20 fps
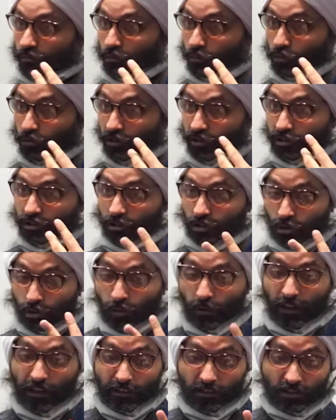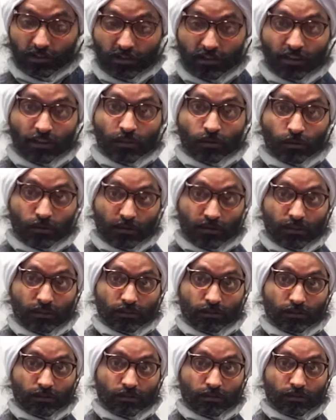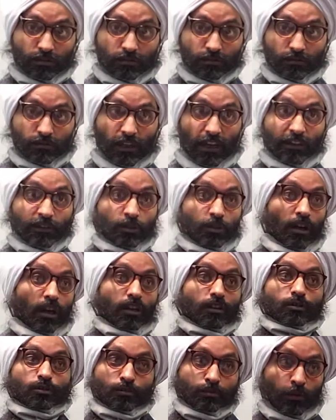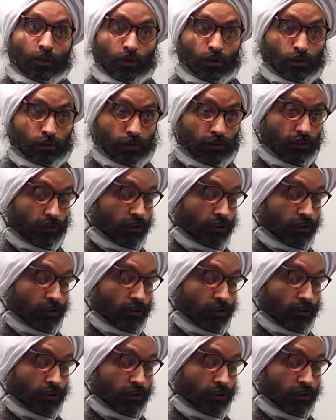there's two ways to deal with this, and you got to do both.